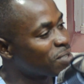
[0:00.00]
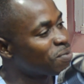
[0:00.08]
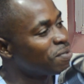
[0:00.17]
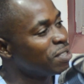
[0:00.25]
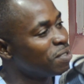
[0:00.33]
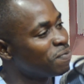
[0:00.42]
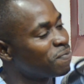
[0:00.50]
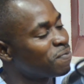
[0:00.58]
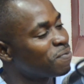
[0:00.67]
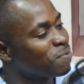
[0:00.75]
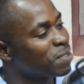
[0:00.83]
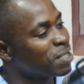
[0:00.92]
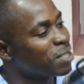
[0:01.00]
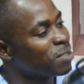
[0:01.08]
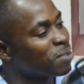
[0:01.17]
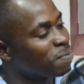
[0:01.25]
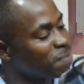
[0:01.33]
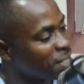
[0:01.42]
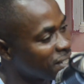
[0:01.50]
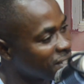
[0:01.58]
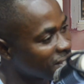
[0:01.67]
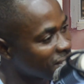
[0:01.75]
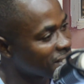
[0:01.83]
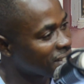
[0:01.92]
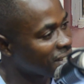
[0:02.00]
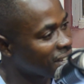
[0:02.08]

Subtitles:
to live within your means